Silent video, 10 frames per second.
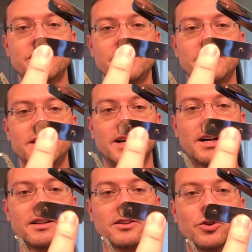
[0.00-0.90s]

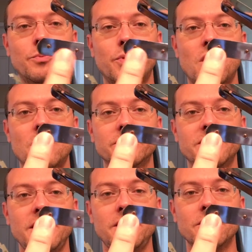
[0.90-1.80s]
the little prongs
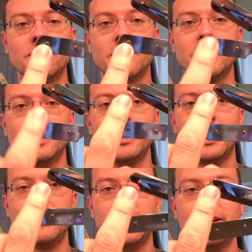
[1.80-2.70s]
here,
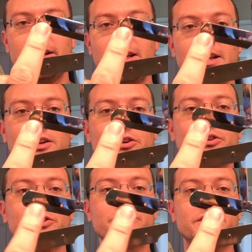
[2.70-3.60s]
and then here
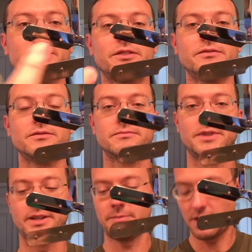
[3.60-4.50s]
you're seeing,
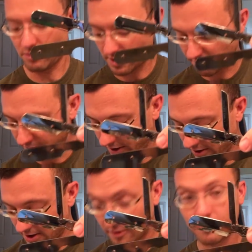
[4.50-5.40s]
and I'm not trying to flick
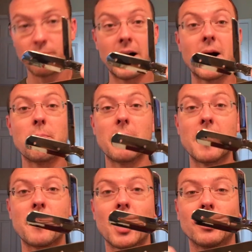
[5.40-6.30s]
you off, my
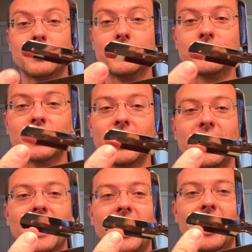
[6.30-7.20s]
apologies.
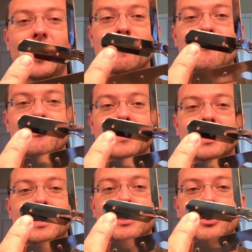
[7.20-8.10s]

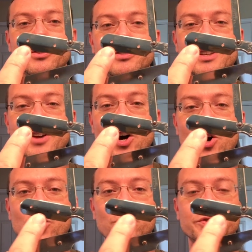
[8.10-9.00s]
You can see the
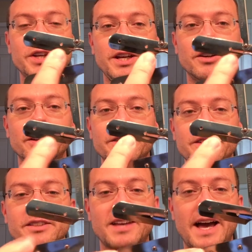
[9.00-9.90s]
holes here in
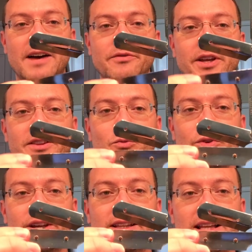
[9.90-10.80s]
this half, and then when
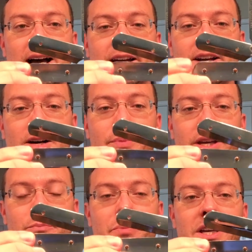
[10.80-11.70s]
they line up,
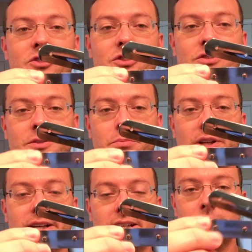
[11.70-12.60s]
it pinches the
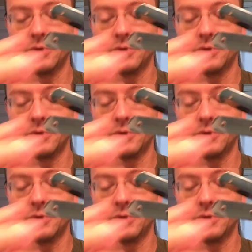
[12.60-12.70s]
blade in